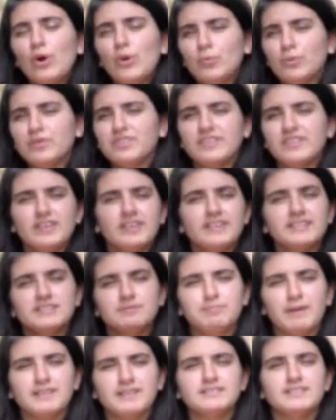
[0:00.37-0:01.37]
With the
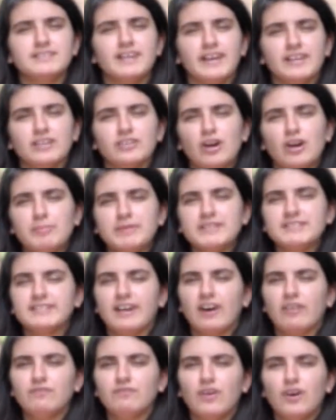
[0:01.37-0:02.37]
unexpected economic
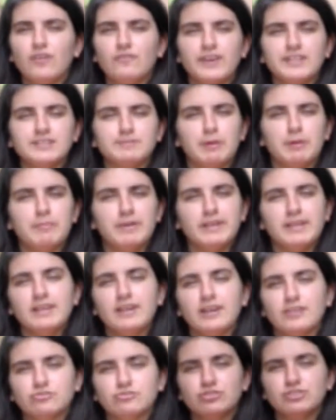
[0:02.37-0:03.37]
downfall faced by many
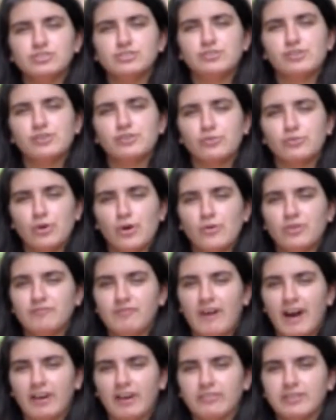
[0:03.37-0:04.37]
countries due to
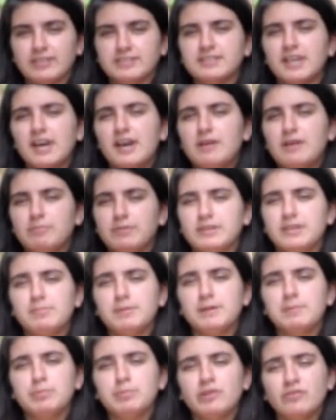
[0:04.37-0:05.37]
coronavirus, many
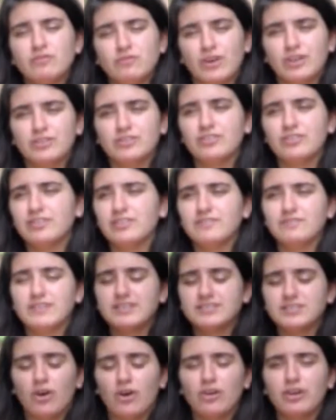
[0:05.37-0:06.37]
people have wondered if
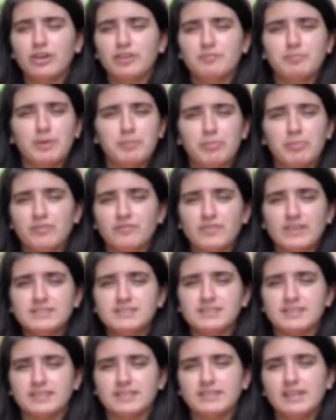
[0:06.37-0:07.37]
this all could have been
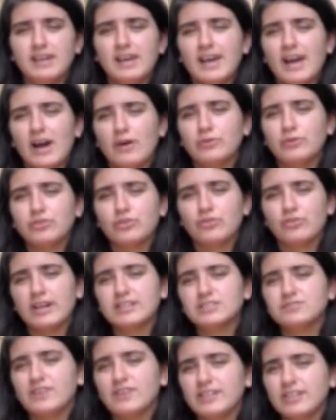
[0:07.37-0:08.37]
prevented. And with
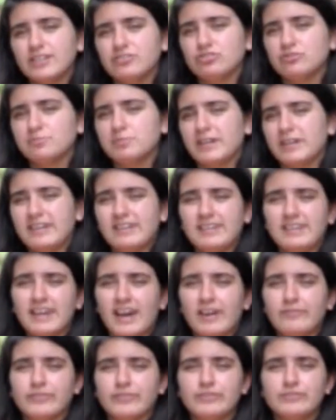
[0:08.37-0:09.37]
correct financial planning
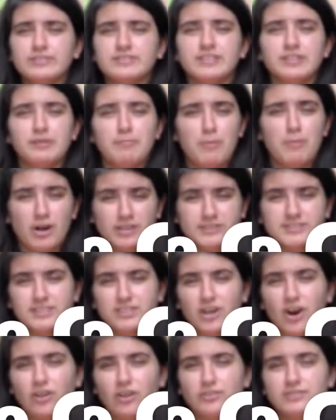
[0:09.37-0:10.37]
after using the Monte
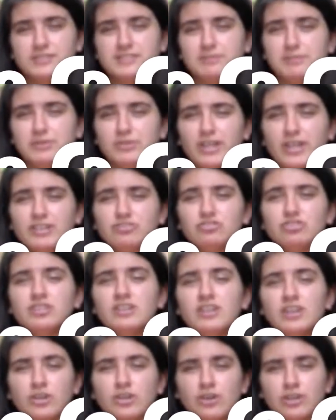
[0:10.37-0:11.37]
Carlo simulation,
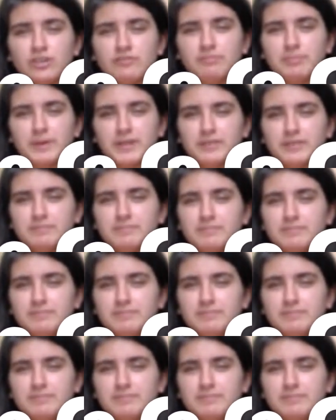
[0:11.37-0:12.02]
it could have been.